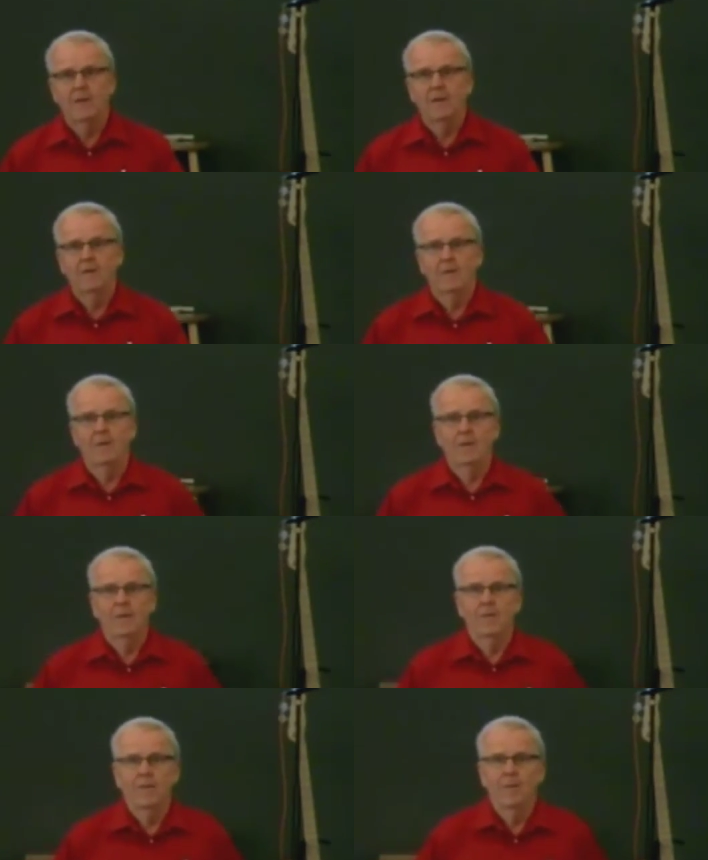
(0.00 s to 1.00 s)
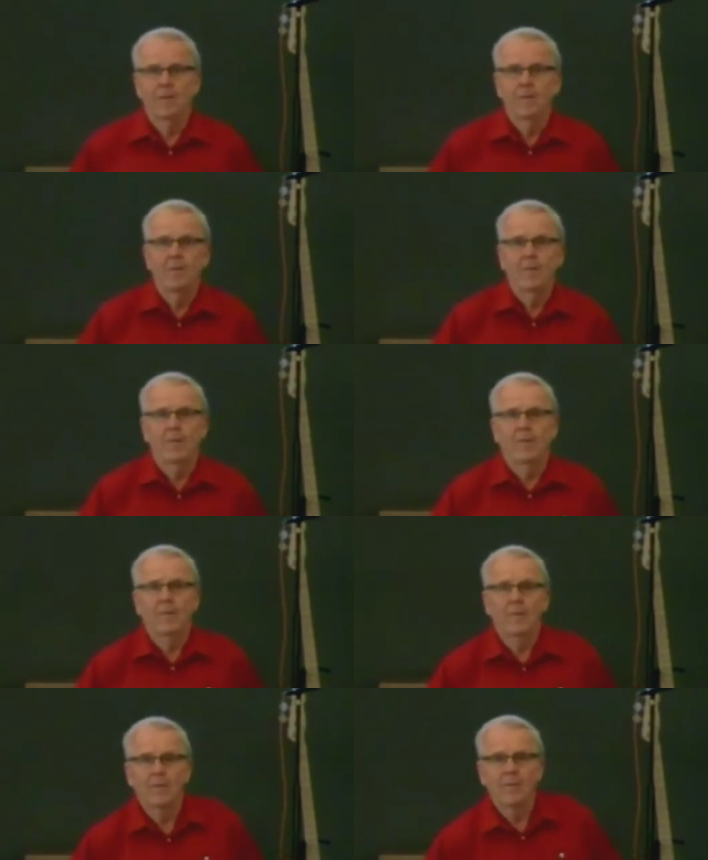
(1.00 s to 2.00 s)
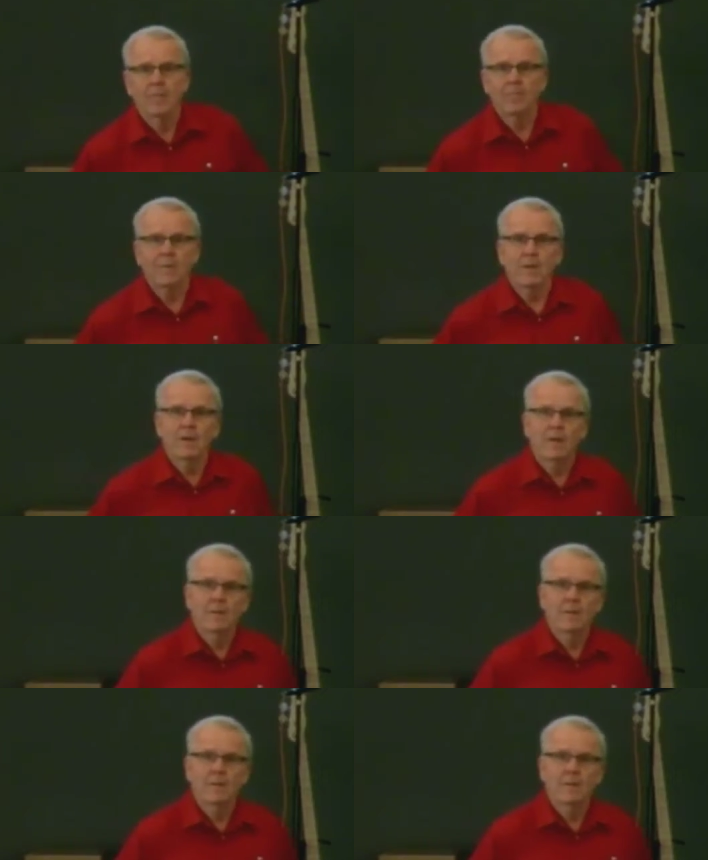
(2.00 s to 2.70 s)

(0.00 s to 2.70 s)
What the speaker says: No one is speaking in this clip.